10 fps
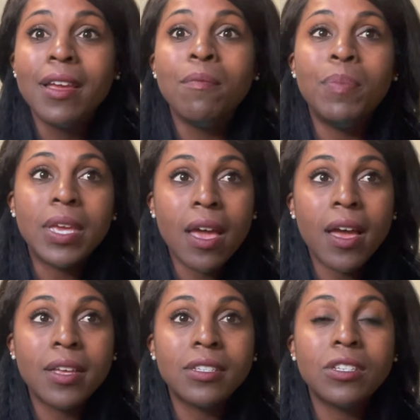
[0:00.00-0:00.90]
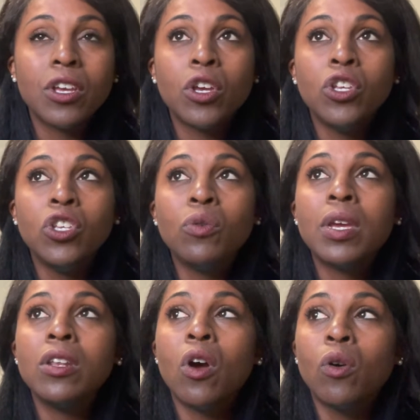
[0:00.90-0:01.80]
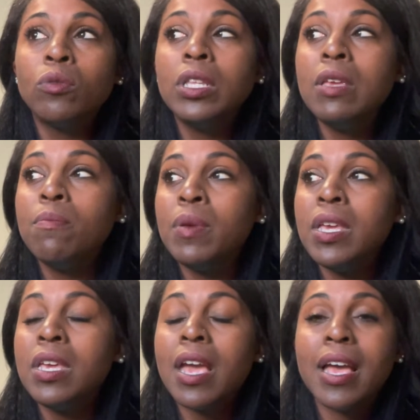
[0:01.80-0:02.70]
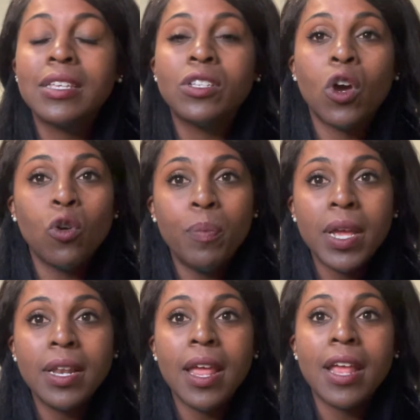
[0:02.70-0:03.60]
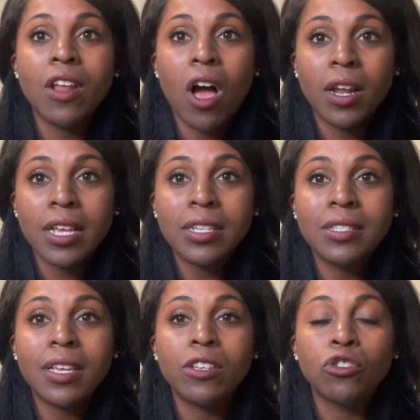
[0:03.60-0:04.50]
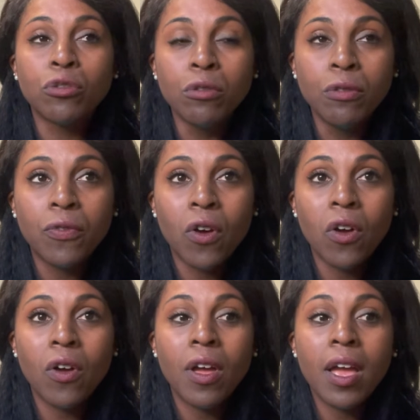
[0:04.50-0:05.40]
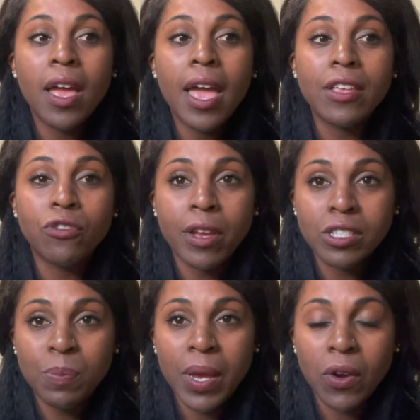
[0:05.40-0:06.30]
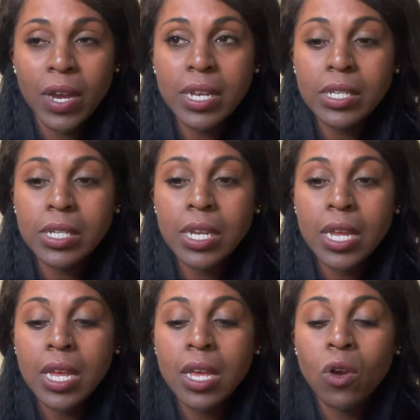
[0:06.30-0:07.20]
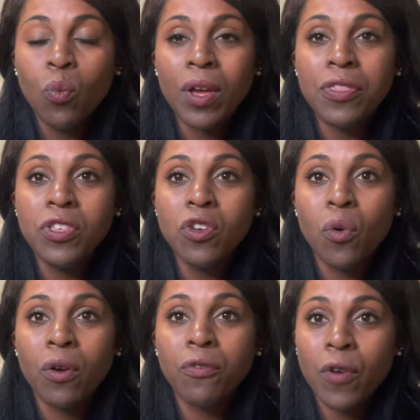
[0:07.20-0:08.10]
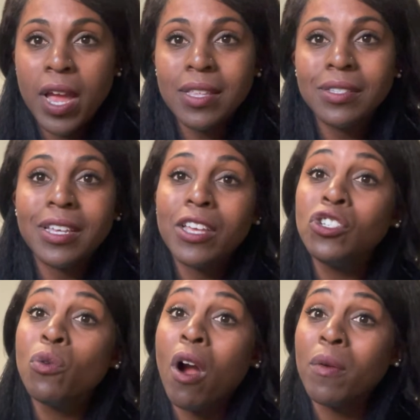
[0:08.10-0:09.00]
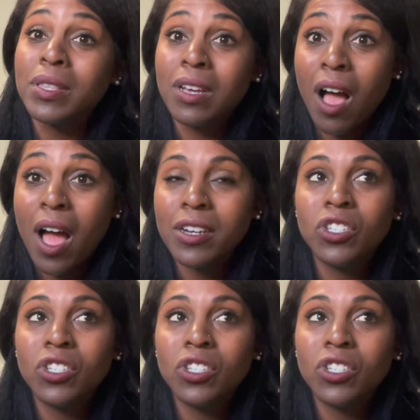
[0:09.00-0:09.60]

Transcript: Because you can only be as open and honest and truthful and transparent with your friends as you are with God.